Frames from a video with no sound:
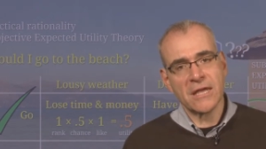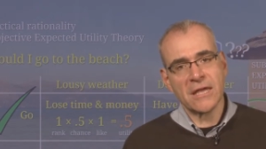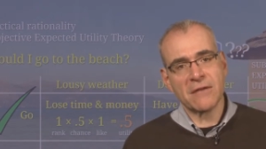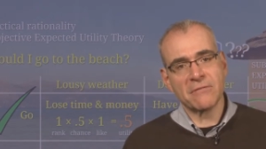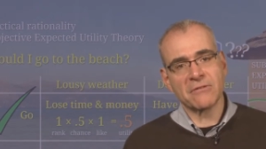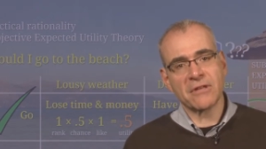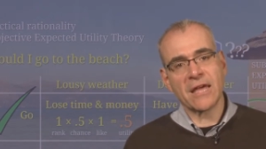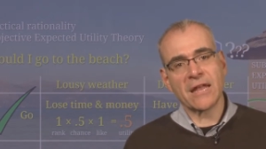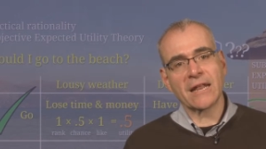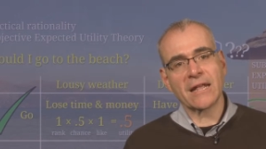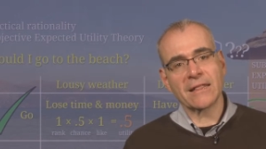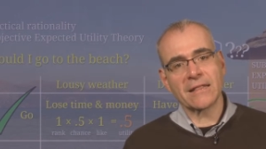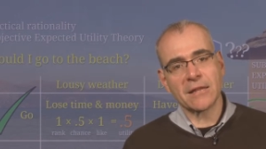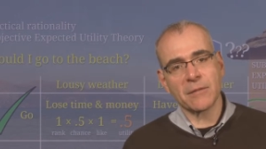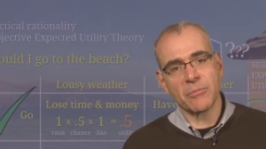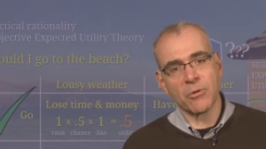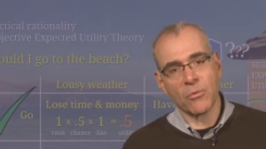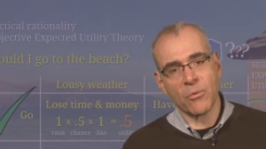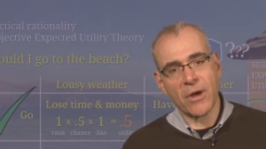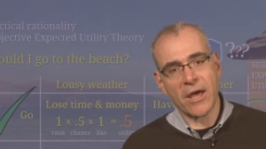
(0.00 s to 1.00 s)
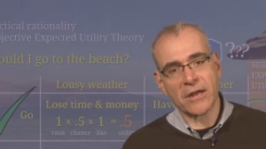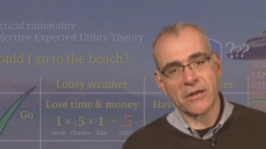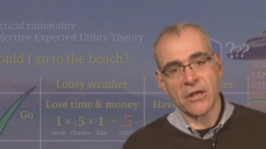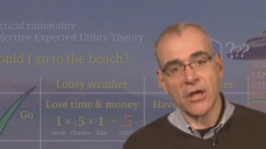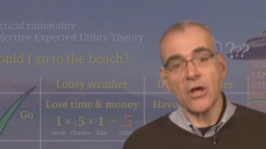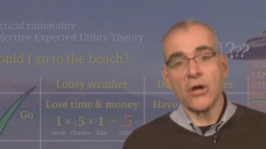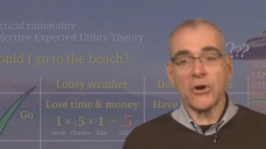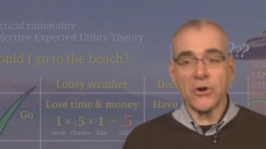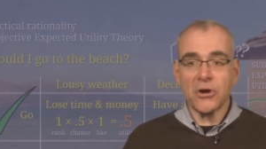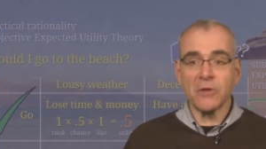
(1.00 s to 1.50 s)
even getting a little bit wet,
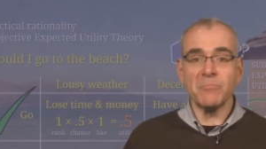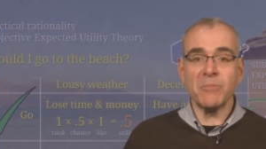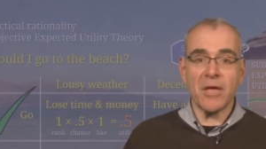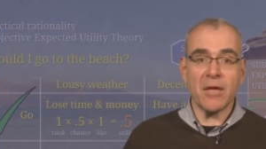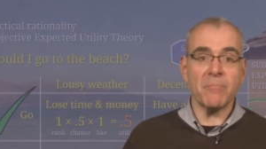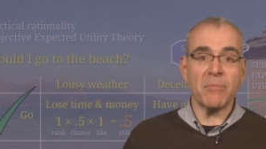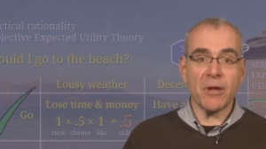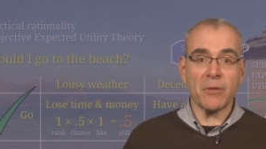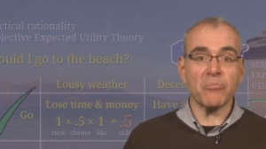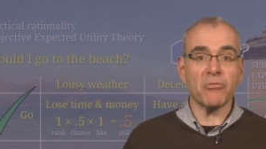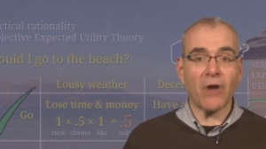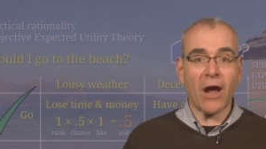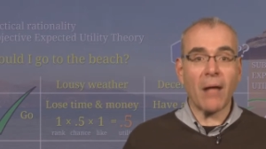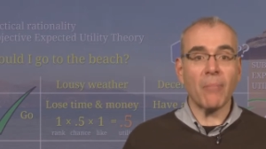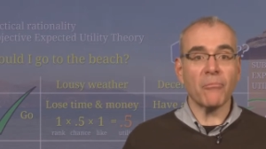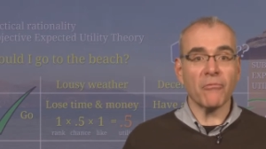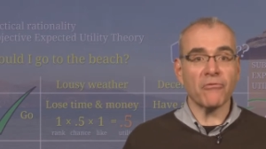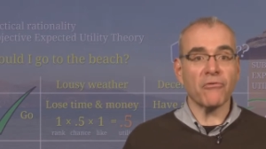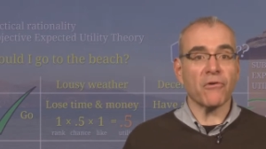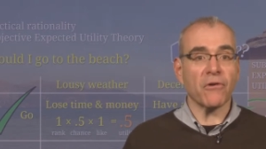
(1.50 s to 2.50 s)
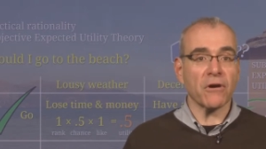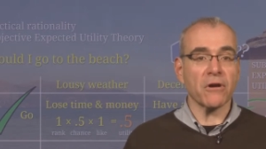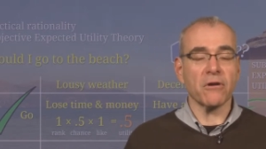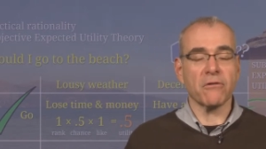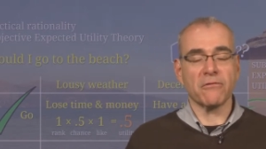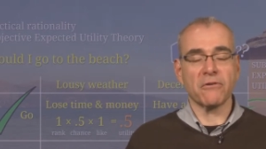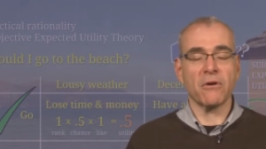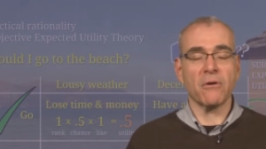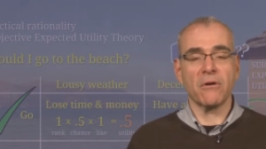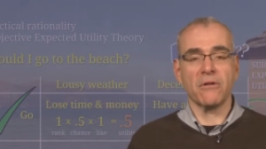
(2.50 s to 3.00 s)
could be a big problem for you
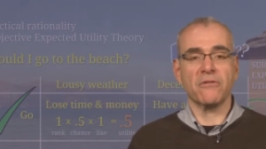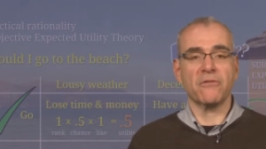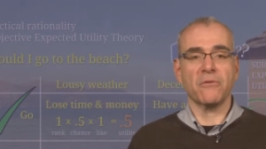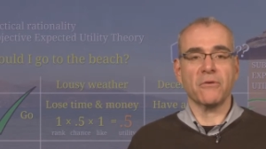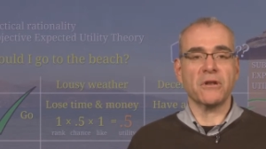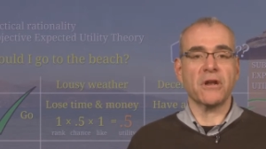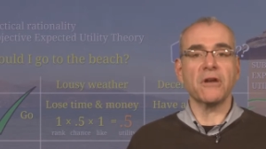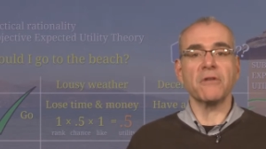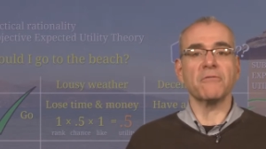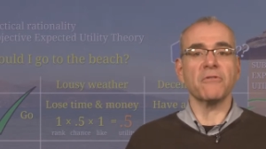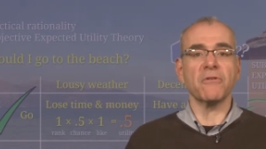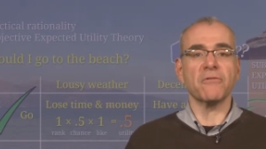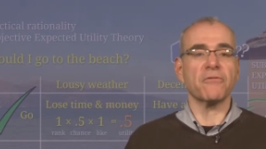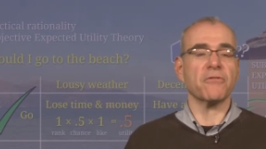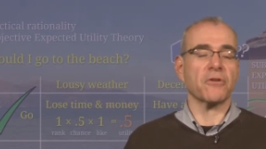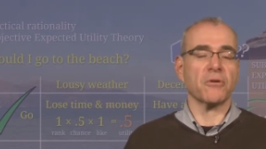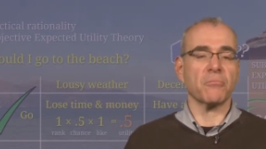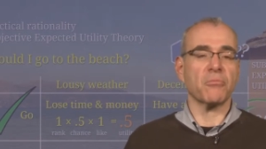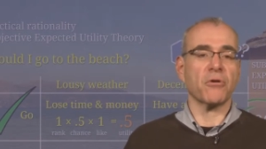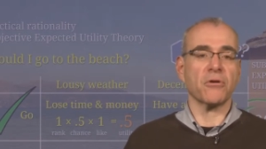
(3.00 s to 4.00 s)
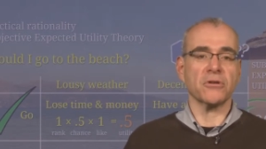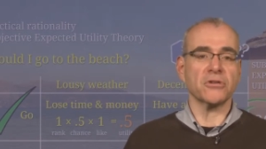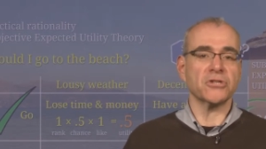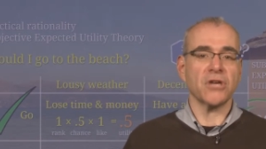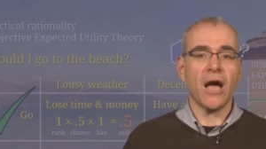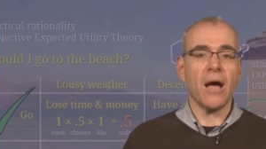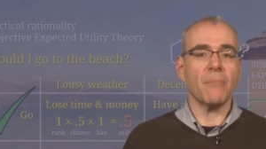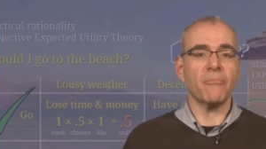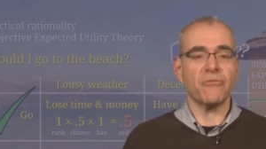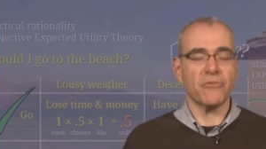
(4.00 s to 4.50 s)
if you're going to an interview for an important
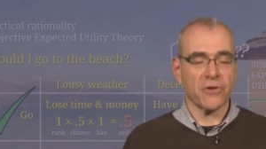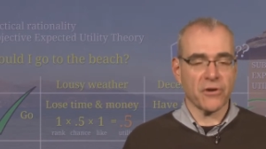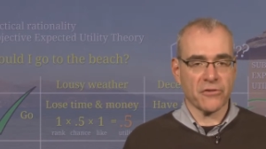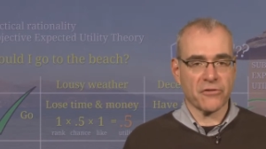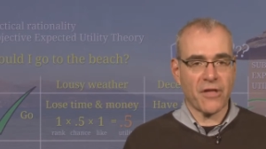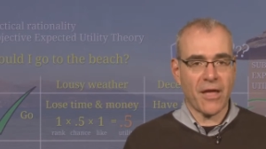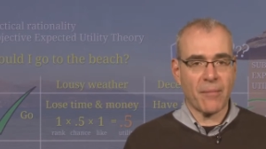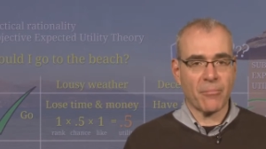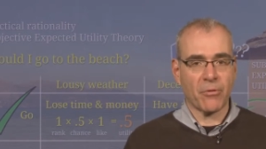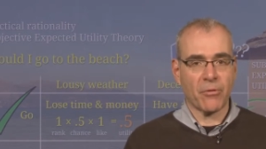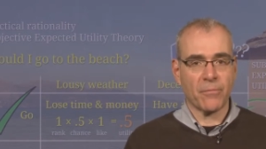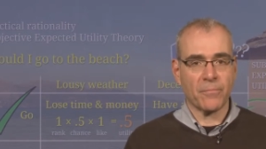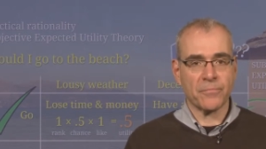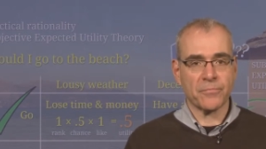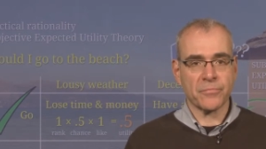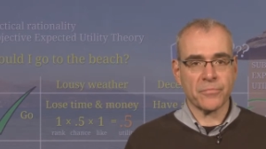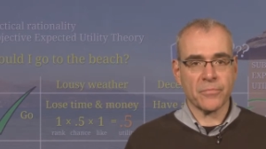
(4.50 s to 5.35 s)
job, for example.